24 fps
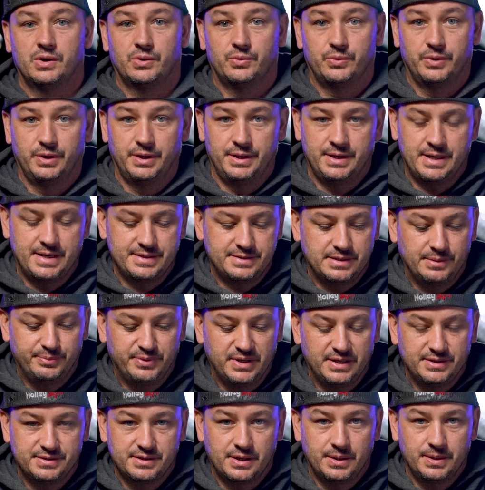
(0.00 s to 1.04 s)
really nice
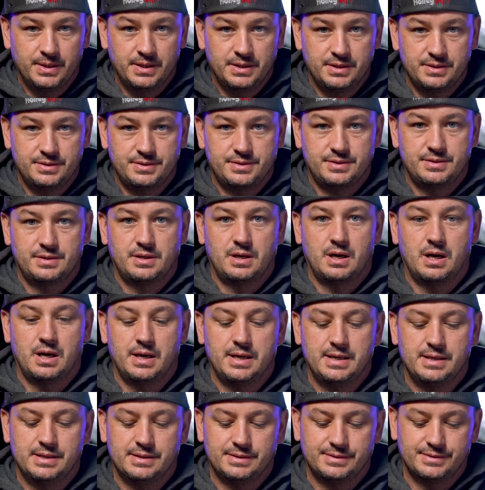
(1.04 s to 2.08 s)
updates on this.
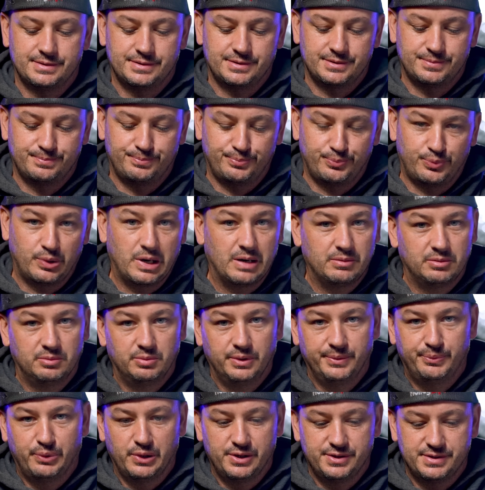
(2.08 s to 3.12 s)
It's
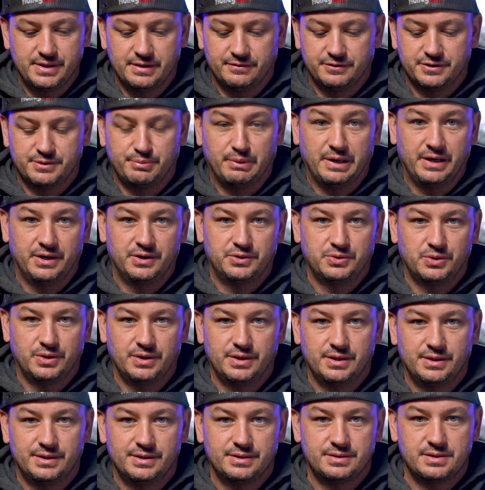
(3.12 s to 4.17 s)
probably pretty self-explanatory
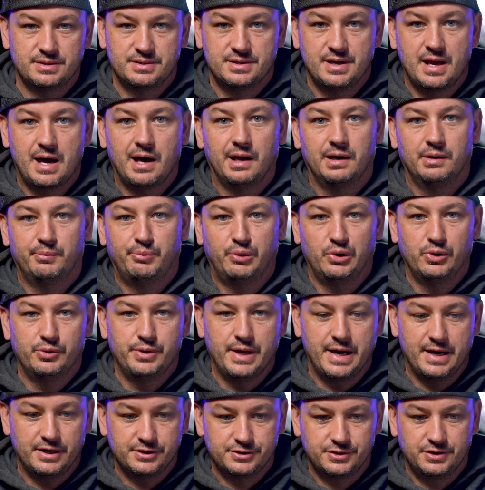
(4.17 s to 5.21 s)
that this is not a Pro
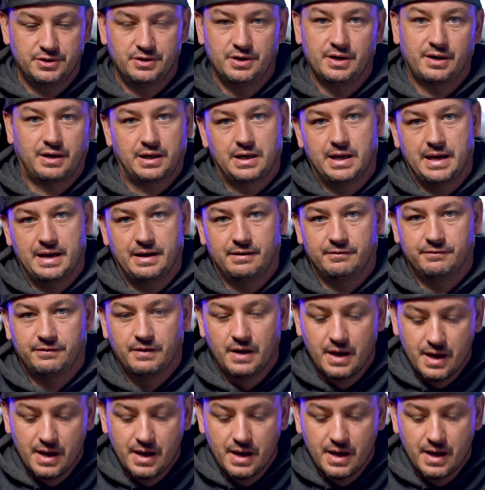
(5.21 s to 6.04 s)
Dash, so you're not going to have